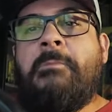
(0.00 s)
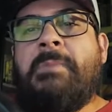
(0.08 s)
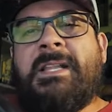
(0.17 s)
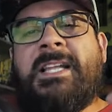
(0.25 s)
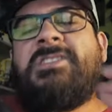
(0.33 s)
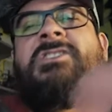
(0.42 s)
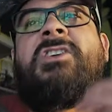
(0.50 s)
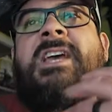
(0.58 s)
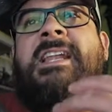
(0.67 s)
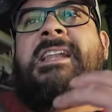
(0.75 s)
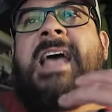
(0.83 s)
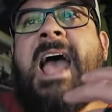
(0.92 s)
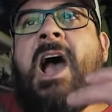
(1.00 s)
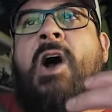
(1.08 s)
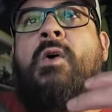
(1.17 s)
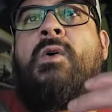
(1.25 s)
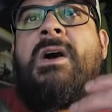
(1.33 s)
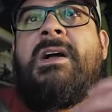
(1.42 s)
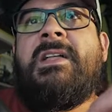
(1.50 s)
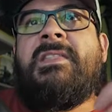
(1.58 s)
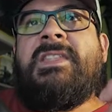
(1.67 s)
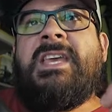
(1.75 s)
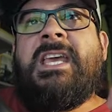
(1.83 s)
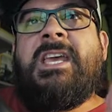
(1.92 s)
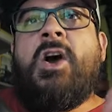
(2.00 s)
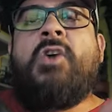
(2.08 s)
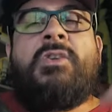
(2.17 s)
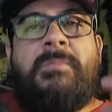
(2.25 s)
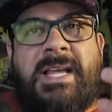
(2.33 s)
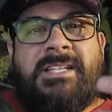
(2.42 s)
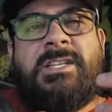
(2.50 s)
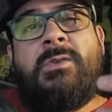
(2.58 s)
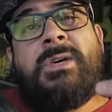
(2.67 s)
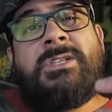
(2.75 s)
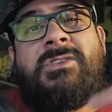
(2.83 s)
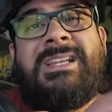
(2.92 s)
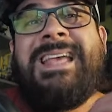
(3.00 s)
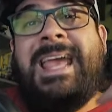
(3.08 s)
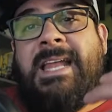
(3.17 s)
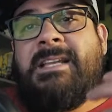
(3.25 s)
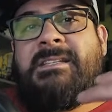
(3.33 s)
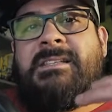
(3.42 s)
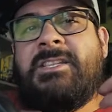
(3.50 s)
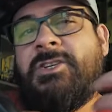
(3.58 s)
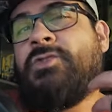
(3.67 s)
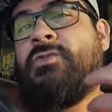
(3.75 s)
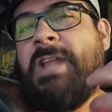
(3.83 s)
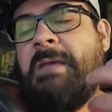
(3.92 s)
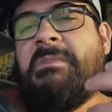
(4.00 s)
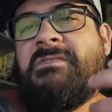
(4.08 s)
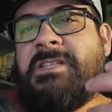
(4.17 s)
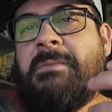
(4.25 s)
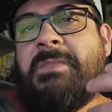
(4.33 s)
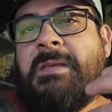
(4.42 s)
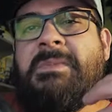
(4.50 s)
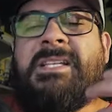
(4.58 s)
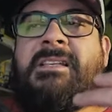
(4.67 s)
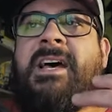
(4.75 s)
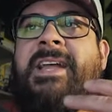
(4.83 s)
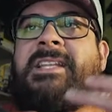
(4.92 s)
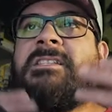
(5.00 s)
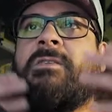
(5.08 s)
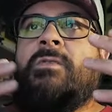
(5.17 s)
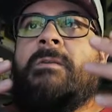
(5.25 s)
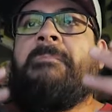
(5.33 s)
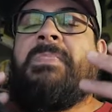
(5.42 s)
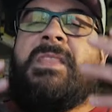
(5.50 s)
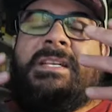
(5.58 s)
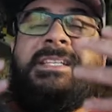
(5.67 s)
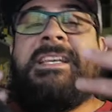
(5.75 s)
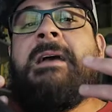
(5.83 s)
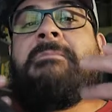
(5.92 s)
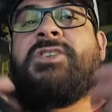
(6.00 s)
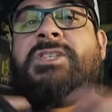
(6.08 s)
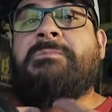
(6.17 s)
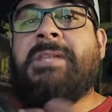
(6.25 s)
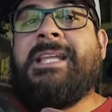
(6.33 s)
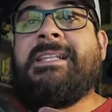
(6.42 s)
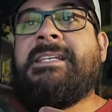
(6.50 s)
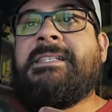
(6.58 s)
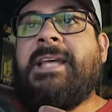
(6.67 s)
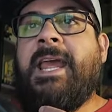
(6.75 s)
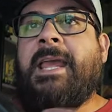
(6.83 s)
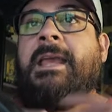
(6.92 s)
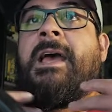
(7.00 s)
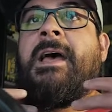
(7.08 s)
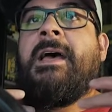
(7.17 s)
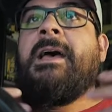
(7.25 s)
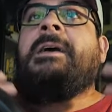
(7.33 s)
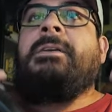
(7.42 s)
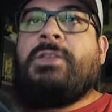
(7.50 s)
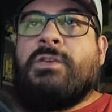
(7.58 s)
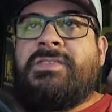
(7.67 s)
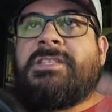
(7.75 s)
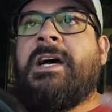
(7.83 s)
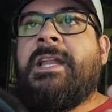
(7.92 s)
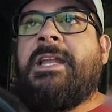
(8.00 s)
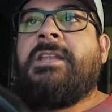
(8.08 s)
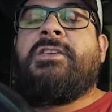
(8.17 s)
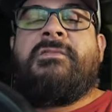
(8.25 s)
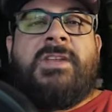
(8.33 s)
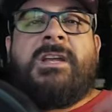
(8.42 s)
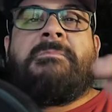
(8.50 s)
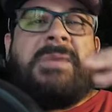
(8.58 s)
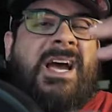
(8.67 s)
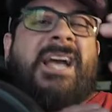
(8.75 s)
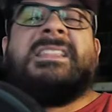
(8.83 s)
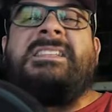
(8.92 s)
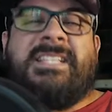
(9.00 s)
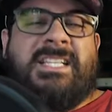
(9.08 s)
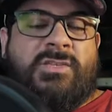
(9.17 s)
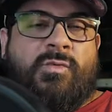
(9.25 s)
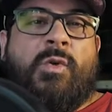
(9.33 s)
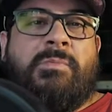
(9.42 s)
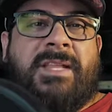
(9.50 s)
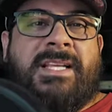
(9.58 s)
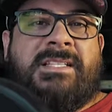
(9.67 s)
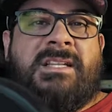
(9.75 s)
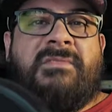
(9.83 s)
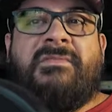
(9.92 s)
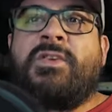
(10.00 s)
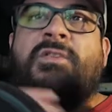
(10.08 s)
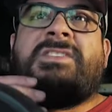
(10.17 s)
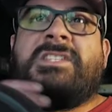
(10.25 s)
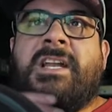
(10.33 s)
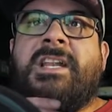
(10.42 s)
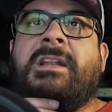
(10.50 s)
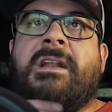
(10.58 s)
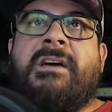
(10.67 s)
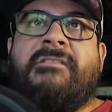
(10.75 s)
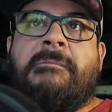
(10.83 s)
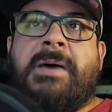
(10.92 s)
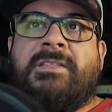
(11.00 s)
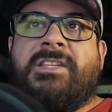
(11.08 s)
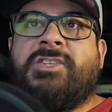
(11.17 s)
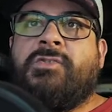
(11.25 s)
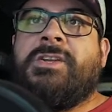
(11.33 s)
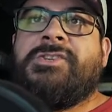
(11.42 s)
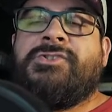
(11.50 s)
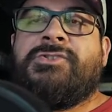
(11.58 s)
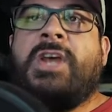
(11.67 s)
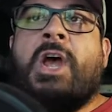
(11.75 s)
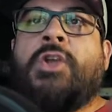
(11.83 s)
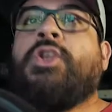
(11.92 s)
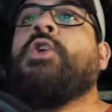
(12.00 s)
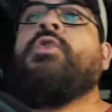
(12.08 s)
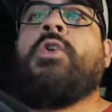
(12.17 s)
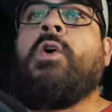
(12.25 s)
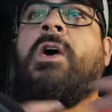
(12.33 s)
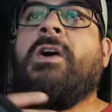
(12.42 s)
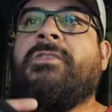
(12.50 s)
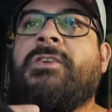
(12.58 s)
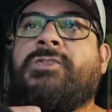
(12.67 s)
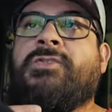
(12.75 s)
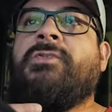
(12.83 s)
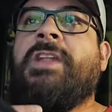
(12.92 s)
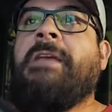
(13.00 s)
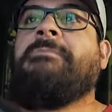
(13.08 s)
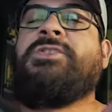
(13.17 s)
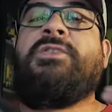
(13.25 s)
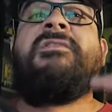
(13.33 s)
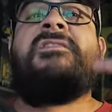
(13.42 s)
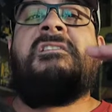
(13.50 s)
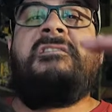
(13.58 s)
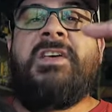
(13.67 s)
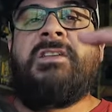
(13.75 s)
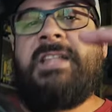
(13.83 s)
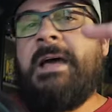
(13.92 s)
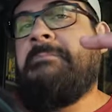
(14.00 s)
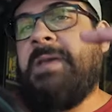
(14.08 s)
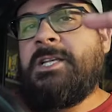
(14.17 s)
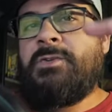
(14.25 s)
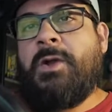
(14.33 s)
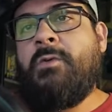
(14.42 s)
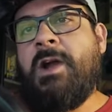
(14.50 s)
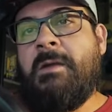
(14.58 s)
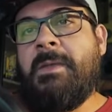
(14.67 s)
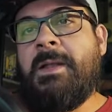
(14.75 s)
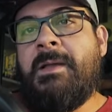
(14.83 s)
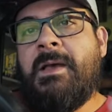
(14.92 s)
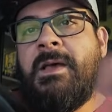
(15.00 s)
But let's look at how the Onomancy wizard gains the true name of something, besides the DM just blatantly saying, you've studied, you've done behind-the-scenes roleplay stuff. You've studied enough about these creatures. You know all their true names. You've fulfilled that base requirement.